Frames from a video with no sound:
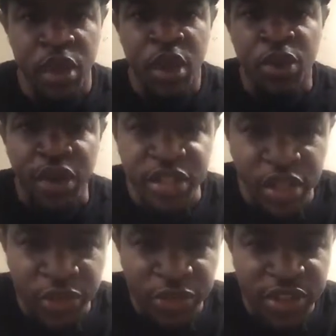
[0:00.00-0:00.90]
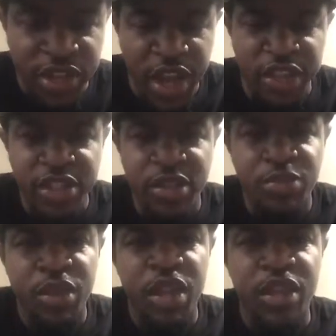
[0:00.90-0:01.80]
Criteria for the
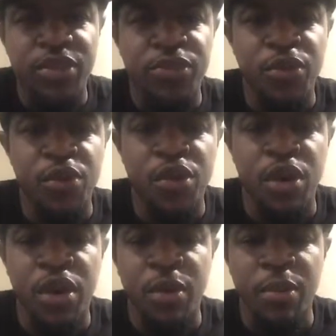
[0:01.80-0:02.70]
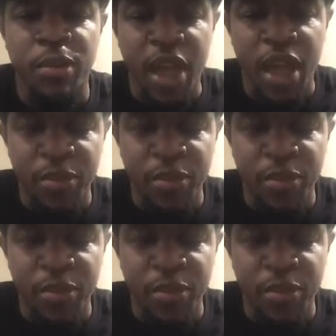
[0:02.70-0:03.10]
scholarship is for black